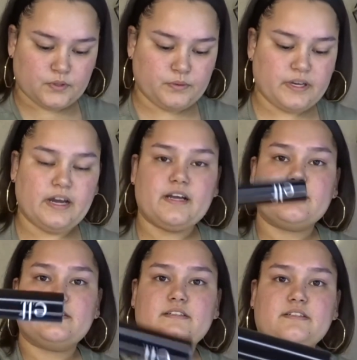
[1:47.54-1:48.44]
We got
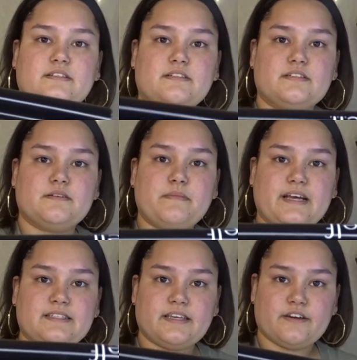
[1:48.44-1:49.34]

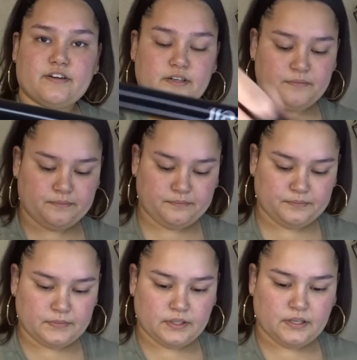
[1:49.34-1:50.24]
mascara,
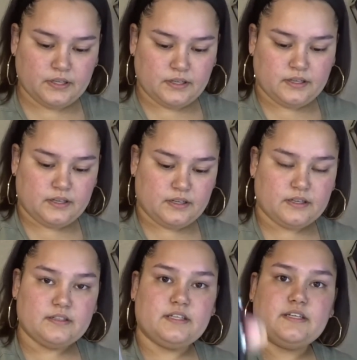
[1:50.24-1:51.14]

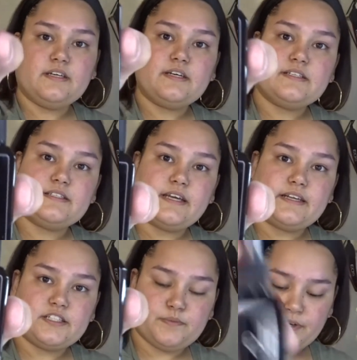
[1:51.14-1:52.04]
the
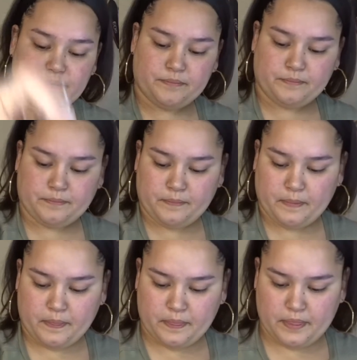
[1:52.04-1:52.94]
setting spray.
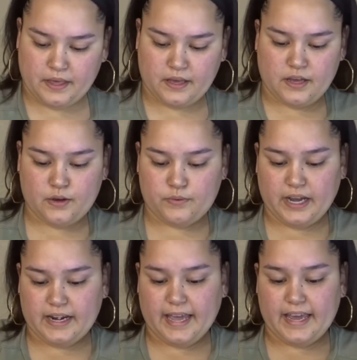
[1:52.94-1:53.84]
We
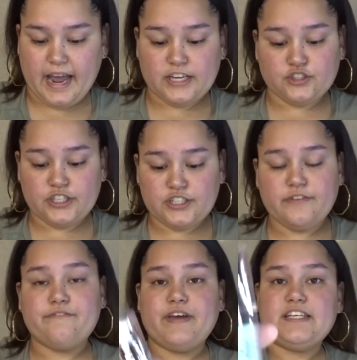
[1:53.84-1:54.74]
got a hydration
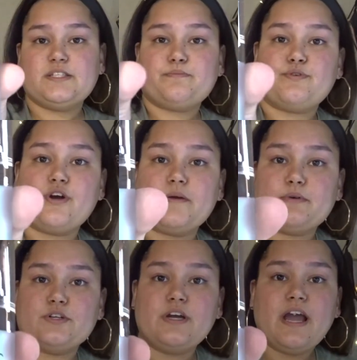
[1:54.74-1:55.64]
face
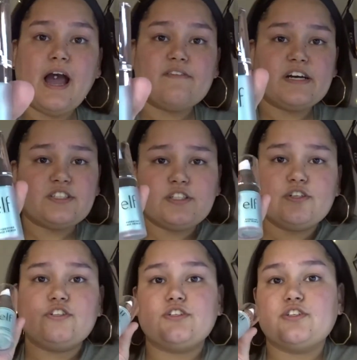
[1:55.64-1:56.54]
primer. I've actually
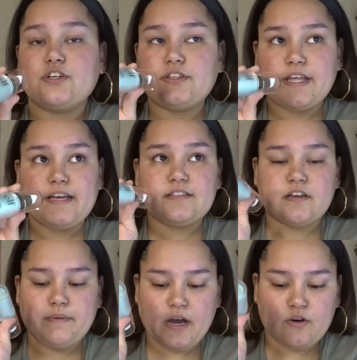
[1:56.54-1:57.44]
heard good things
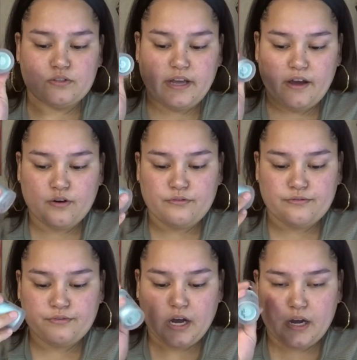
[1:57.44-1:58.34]
about
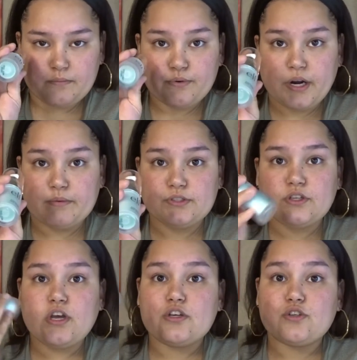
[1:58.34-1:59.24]
e.l.f. Primers,
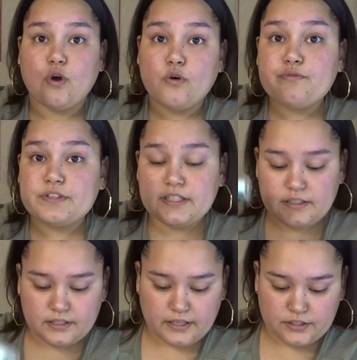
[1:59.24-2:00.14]
so hopefully
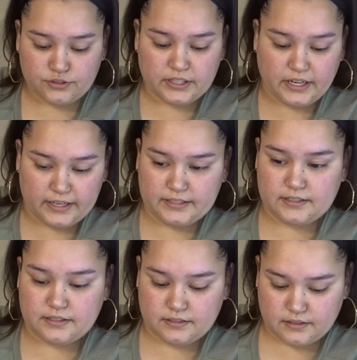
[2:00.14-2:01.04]
it's really
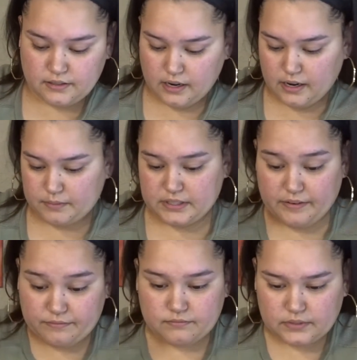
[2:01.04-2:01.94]
nice. Because
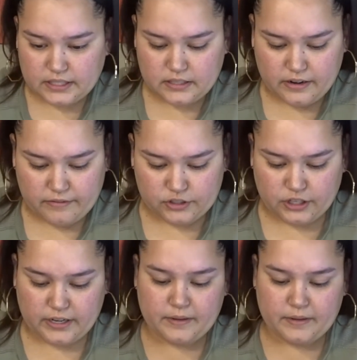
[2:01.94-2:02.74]
like I said, I never tried it.